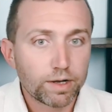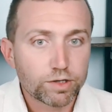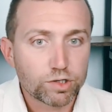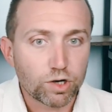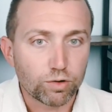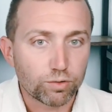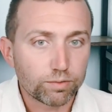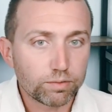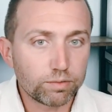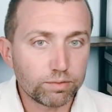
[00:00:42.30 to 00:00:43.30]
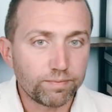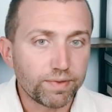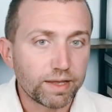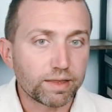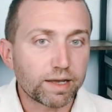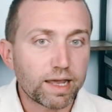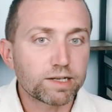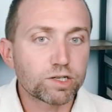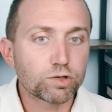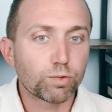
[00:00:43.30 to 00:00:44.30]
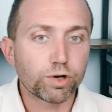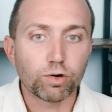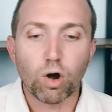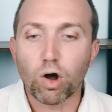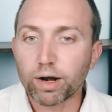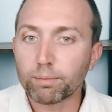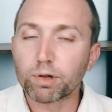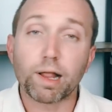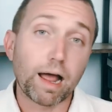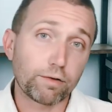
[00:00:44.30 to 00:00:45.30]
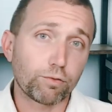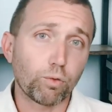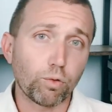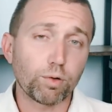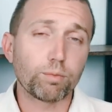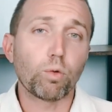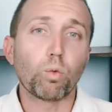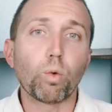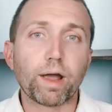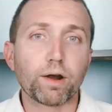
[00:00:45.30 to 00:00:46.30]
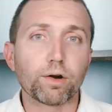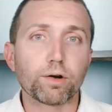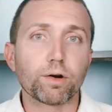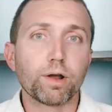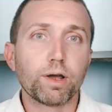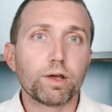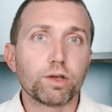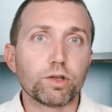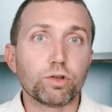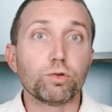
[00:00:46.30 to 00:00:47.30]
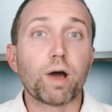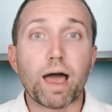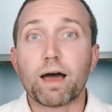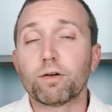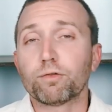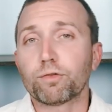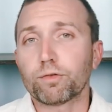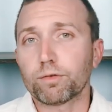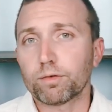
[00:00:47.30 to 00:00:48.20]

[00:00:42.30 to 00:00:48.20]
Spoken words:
So in the cases where you're on a platform where you have